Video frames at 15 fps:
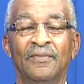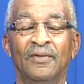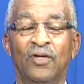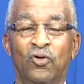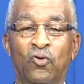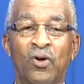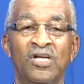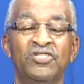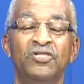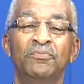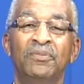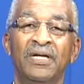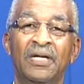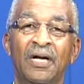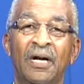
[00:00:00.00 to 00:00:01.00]
The question
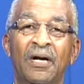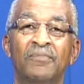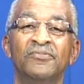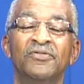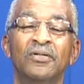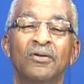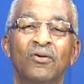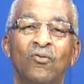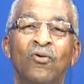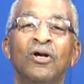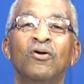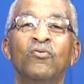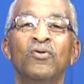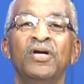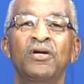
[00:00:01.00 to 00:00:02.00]
becomes, what
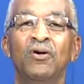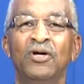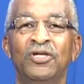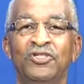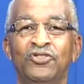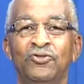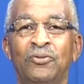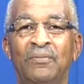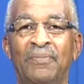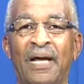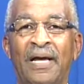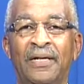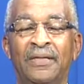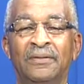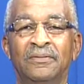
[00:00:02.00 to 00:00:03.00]
are we going to do
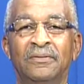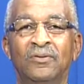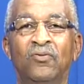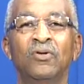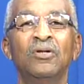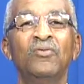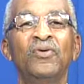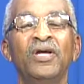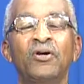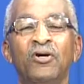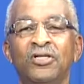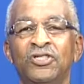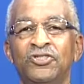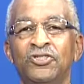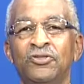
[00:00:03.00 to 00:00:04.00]
about it? What are we
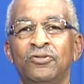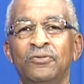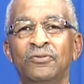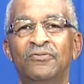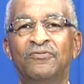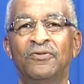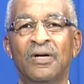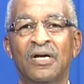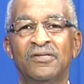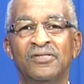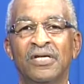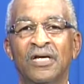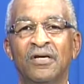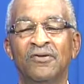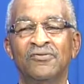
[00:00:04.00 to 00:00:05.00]
going to do for
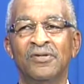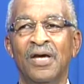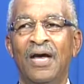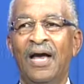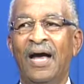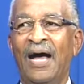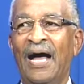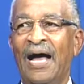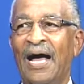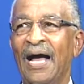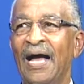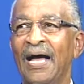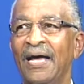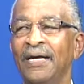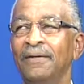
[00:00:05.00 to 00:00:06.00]
ourselves?
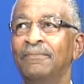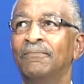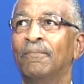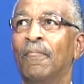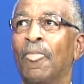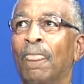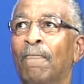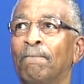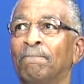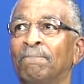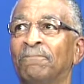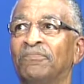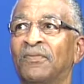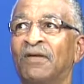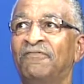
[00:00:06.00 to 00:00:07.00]
I
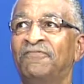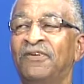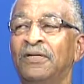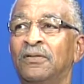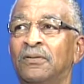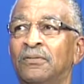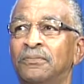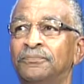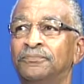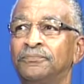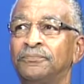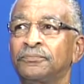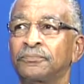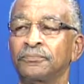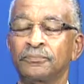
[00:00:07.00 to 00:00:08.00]
feel
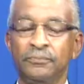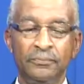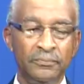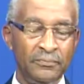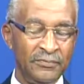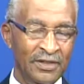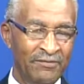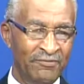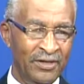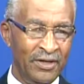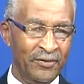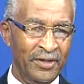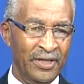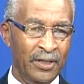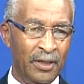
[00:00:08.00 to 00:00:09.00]

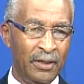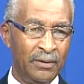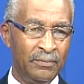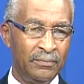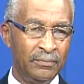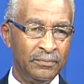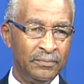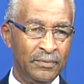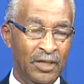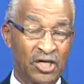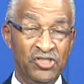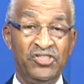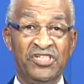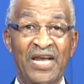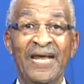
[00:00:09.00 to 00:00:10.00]
very
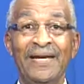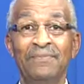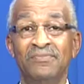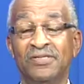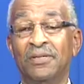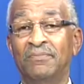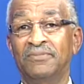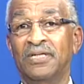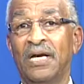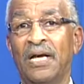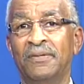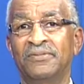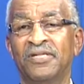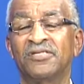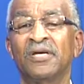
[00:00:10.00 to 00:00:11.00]
ashamed
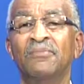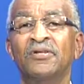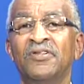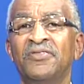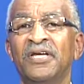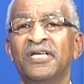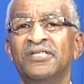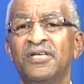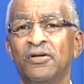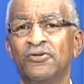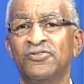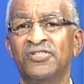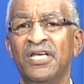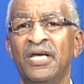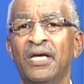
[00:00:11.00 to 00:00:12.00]
sometimes of some of the things that are
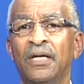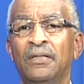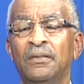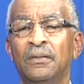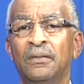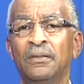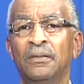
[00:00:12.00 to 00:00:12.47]
said